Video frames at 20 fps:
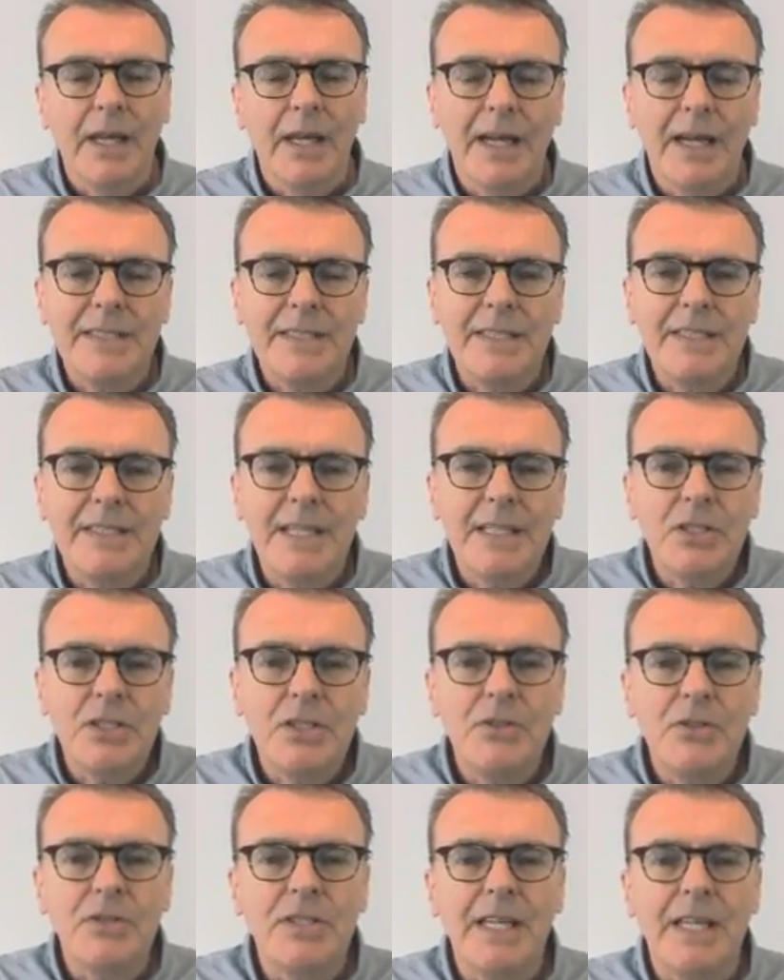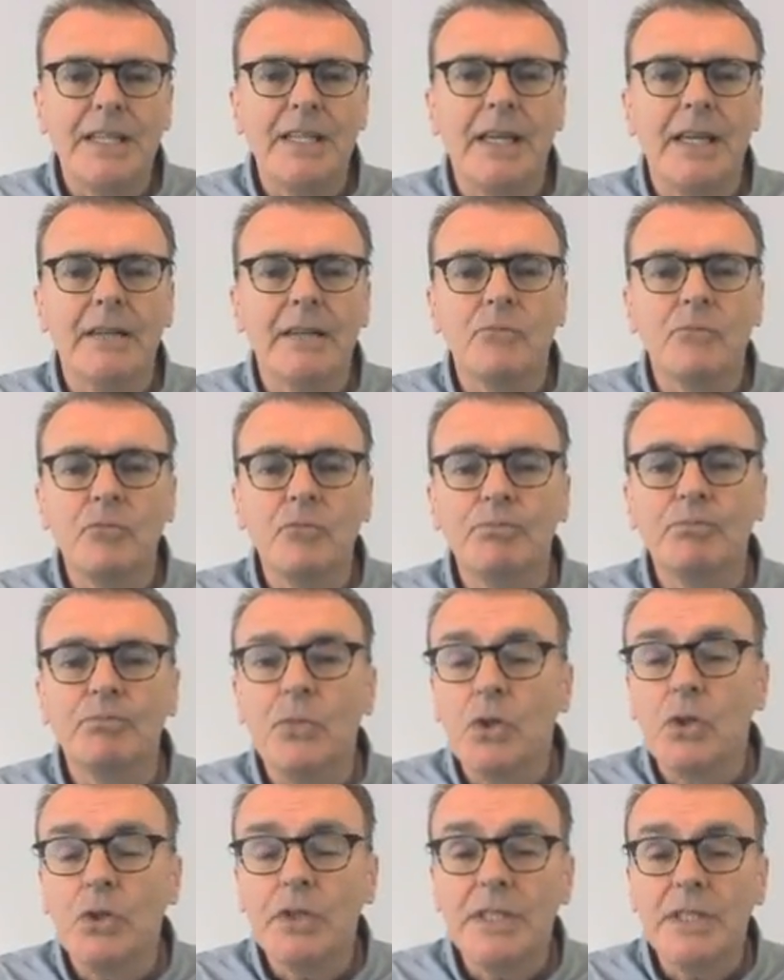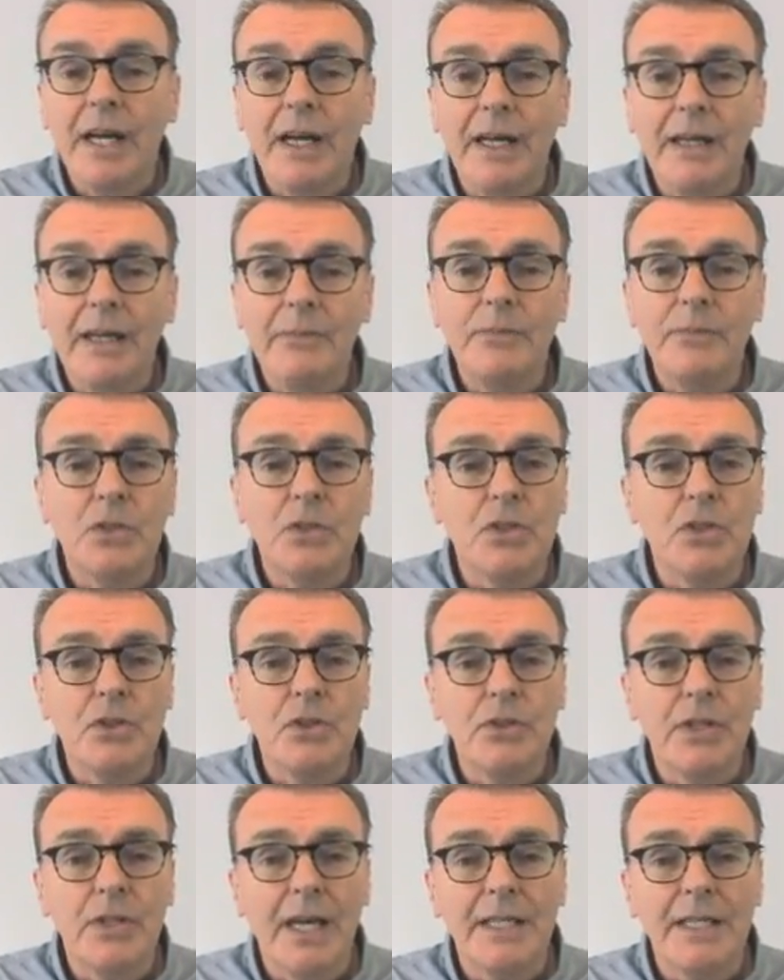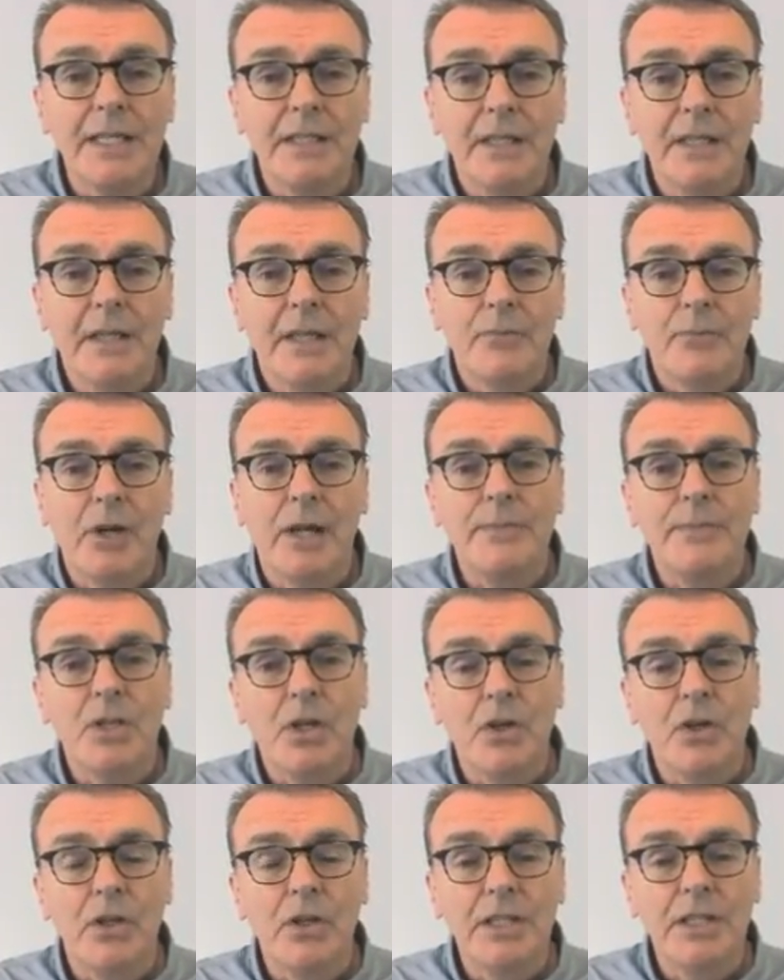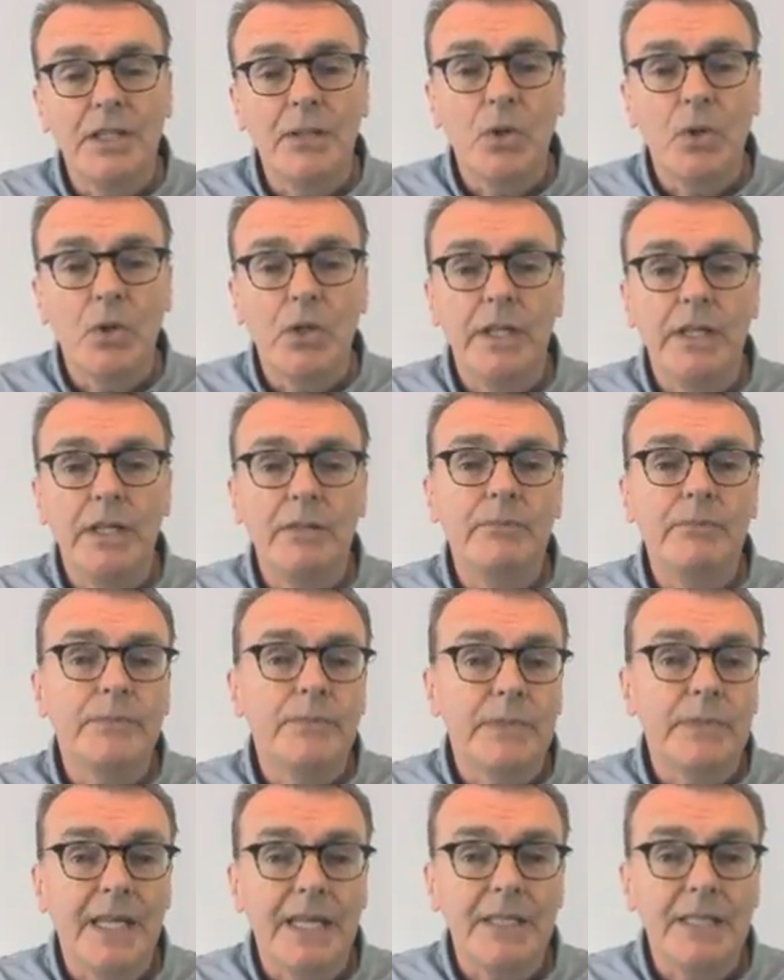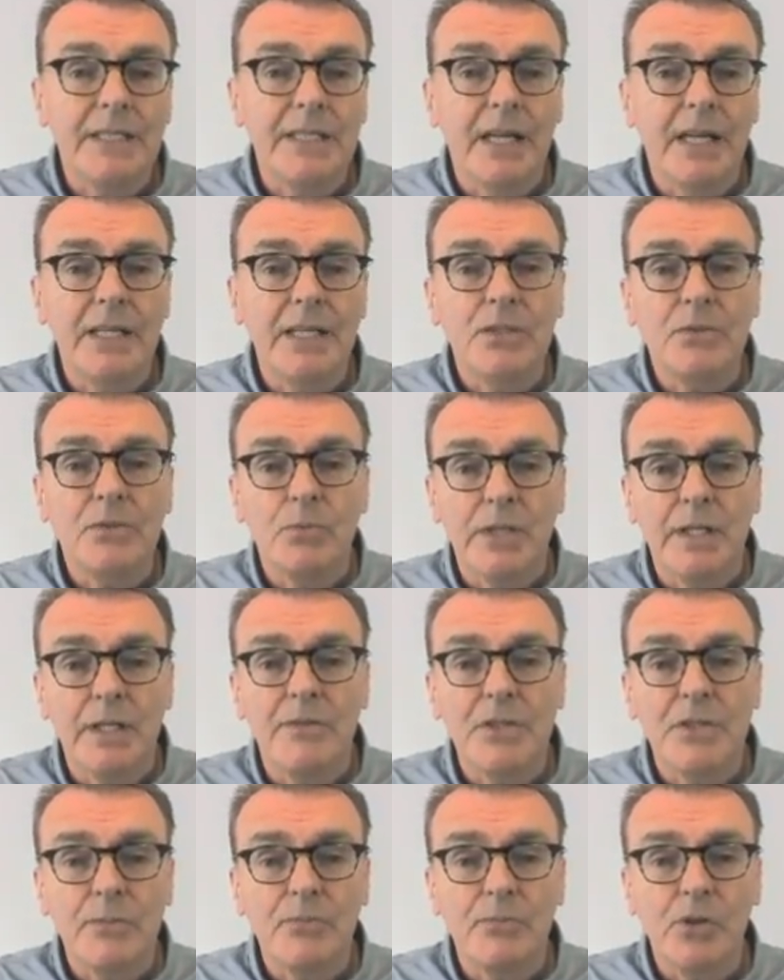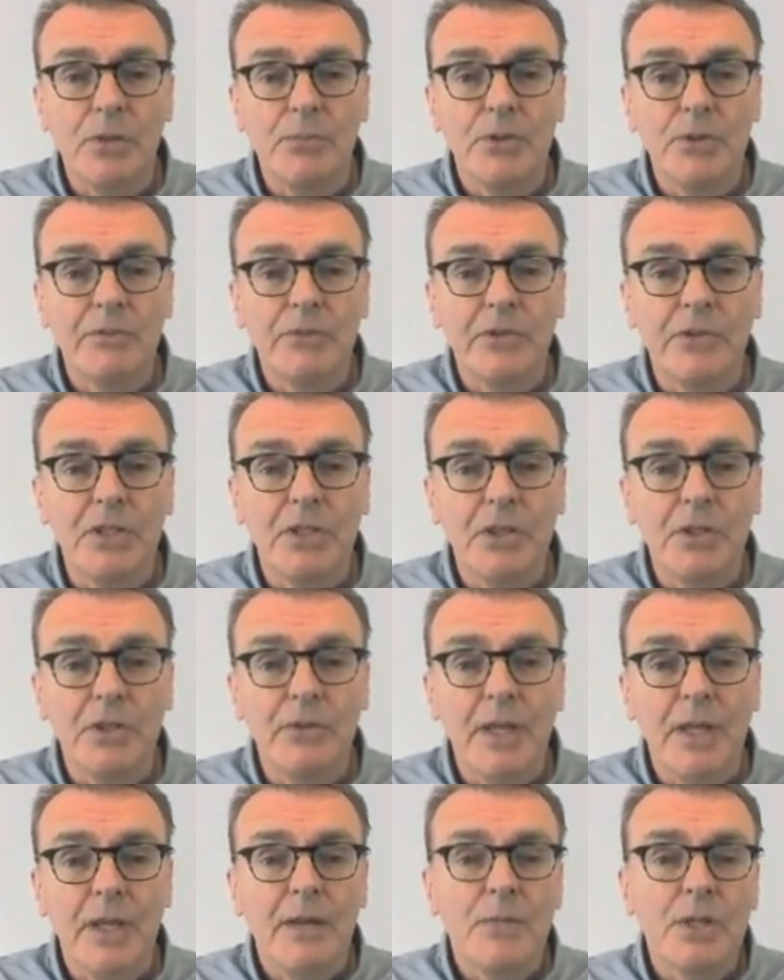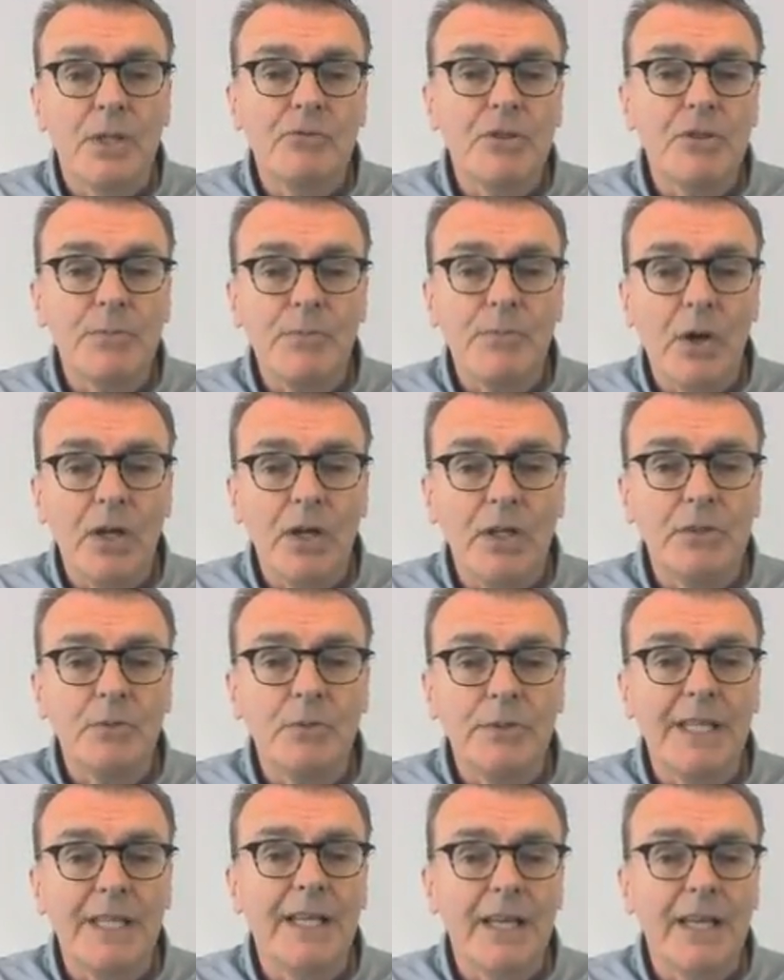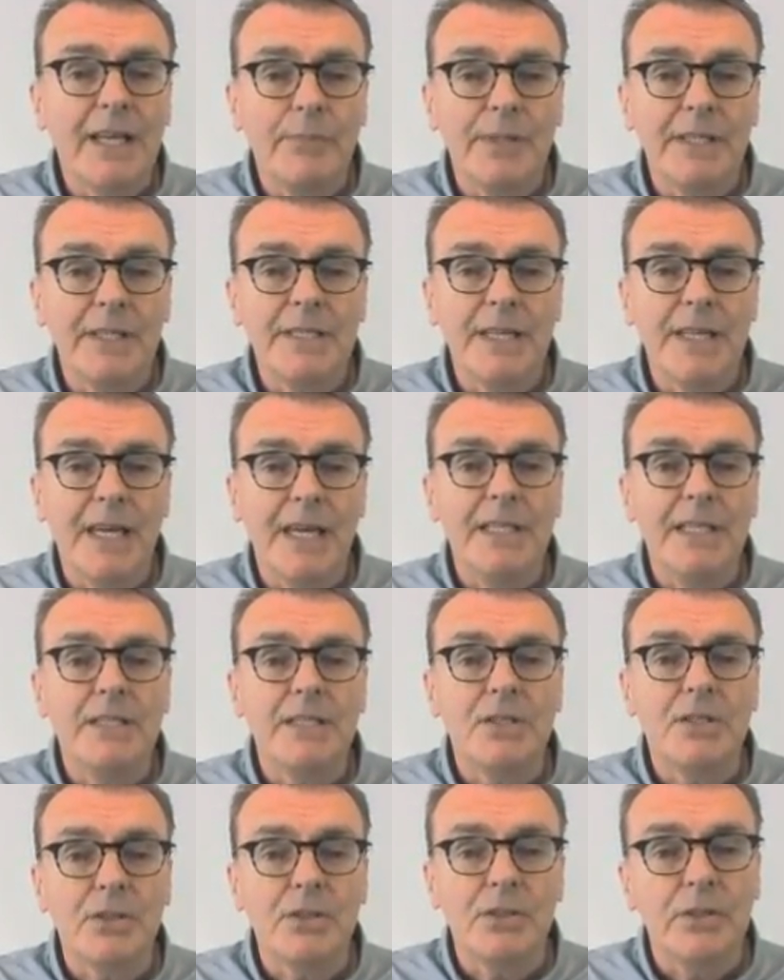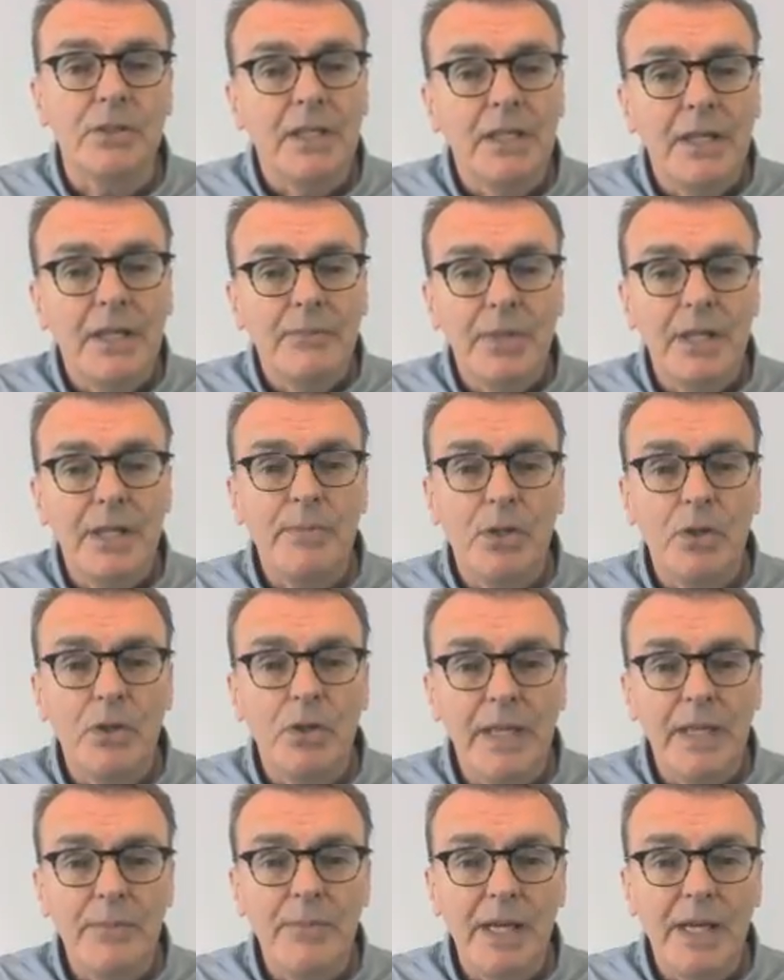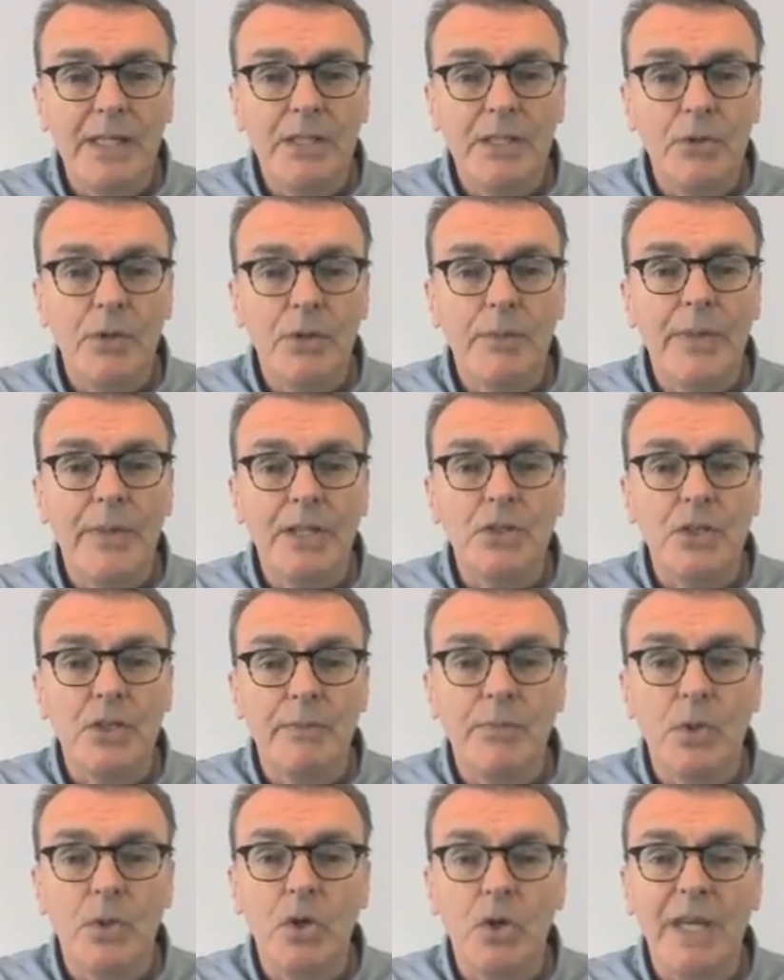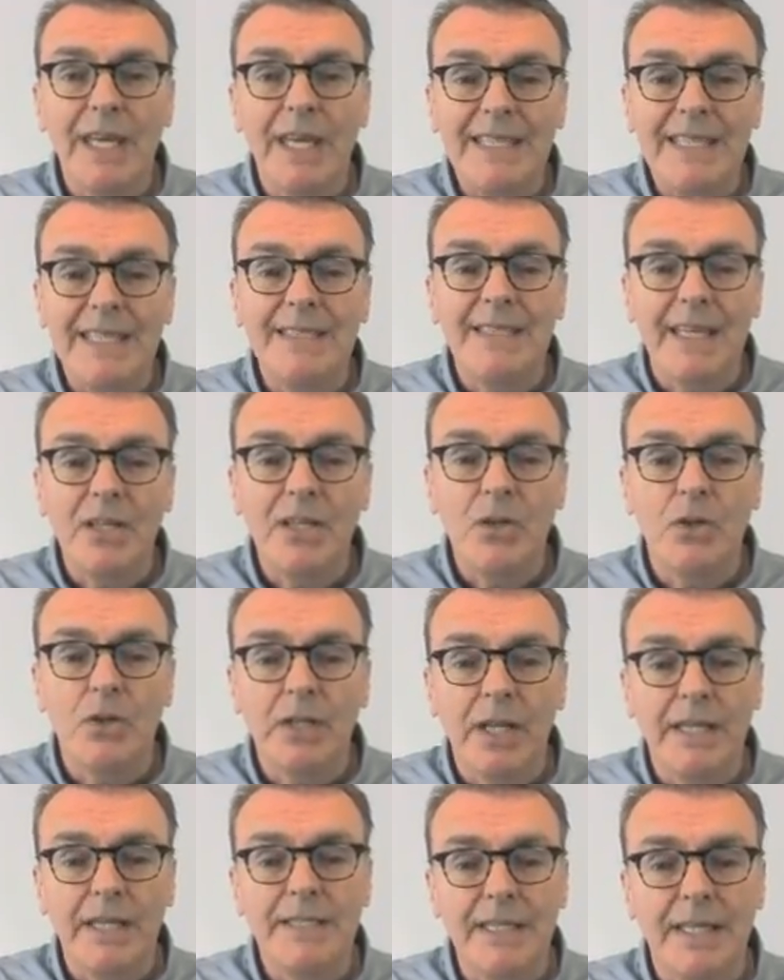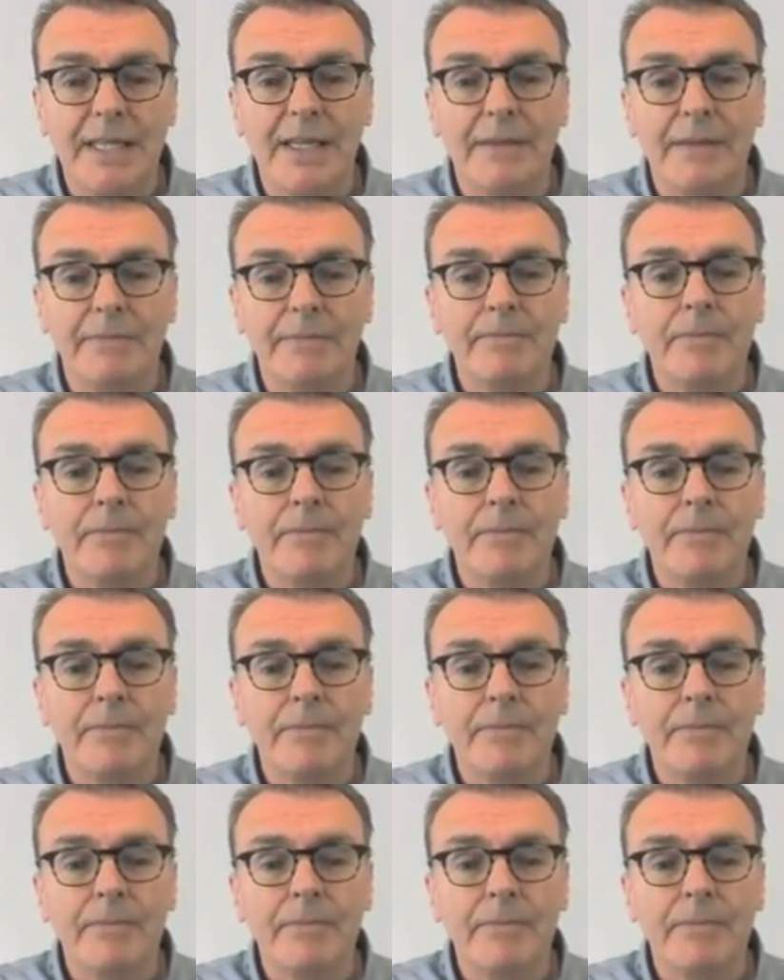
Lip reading: I suggest you set a good time to do that. Perhaps early in the morning, late at night, whatever's appropriate for you, but respond within a couple of days to people who email you about your book is a good idea.